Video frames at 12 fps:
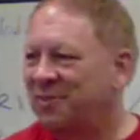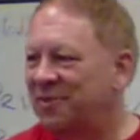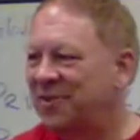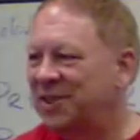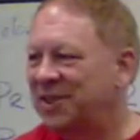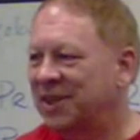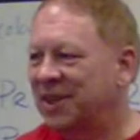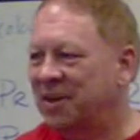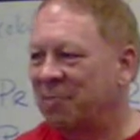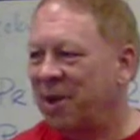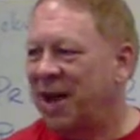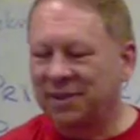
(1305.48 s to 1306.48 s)
physically
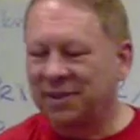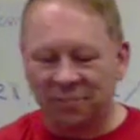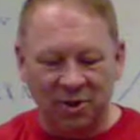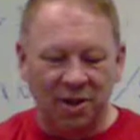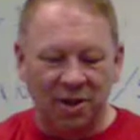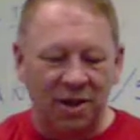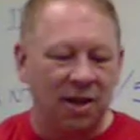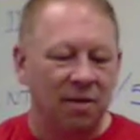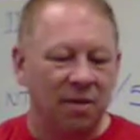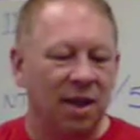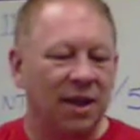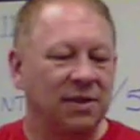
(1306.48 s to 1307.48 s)
impossible.
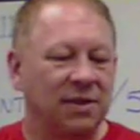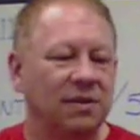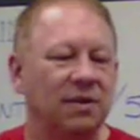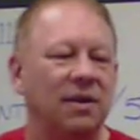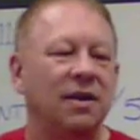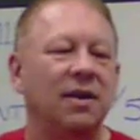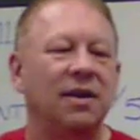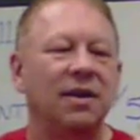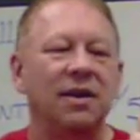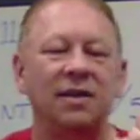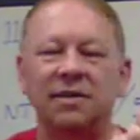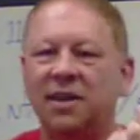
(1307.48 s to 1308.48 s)
Plus,
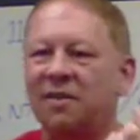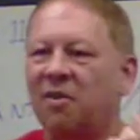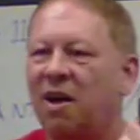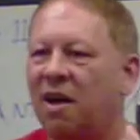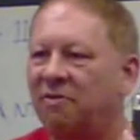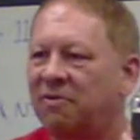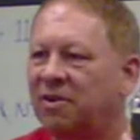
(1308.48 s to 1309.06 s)
these give off,